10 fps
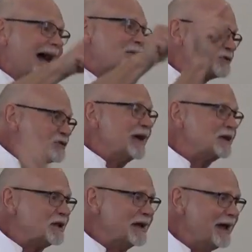have
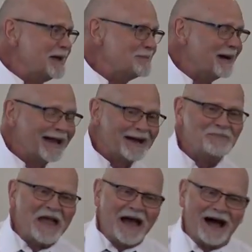sent thee.
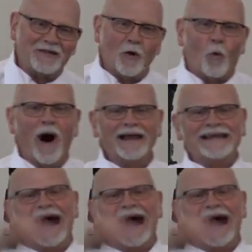Amen. Uh, the one